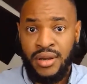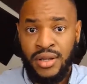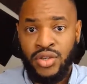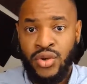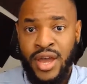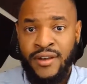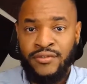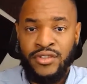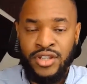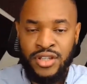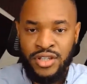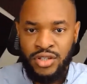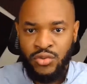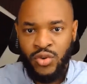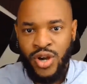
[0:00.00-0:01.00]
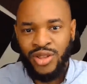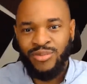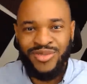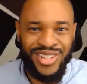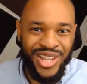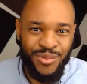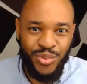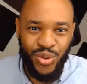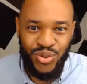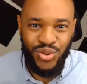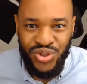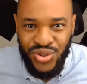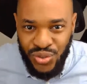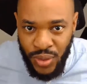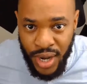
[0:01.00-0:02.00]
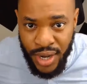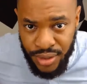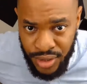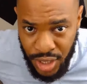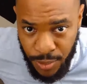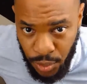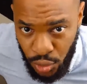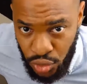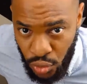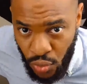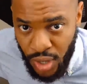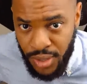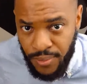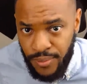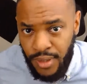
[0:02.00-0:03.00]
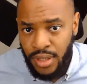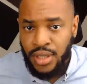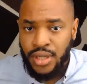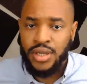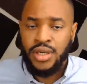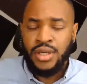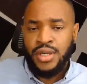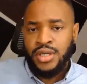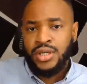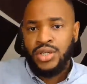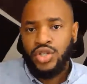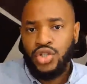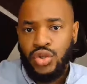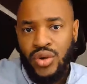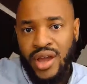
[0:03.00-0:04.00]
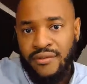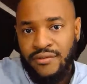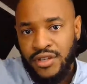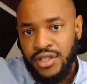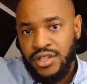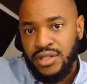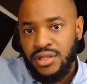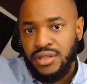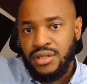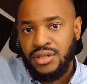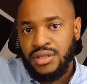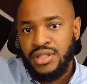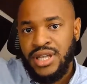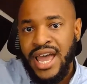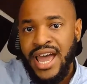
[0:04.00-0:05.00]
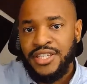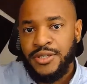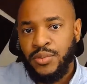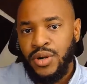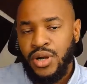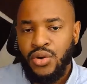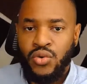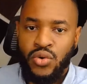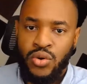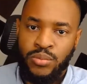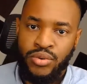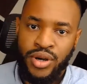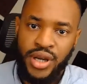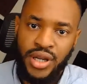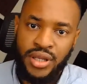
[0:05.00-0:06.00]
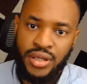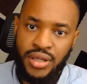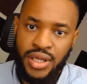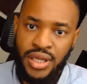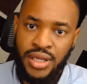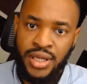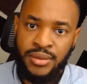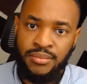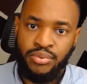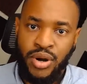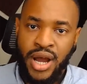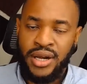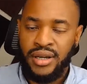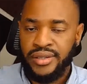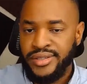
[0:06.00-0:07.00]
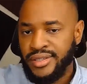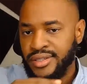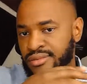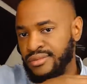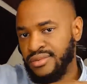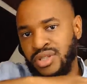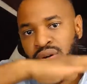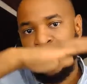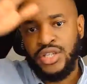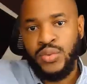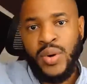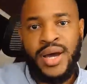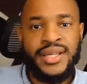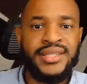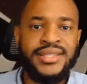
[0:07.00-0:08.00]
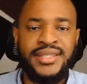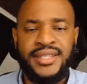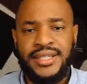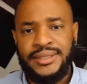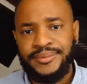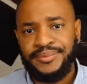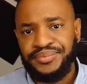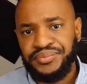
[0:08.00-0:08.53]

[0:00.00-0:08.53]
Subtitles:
You call them dipples, right? Dipples are what? You have these diaspora who are bringing in products, X, Y, and Z.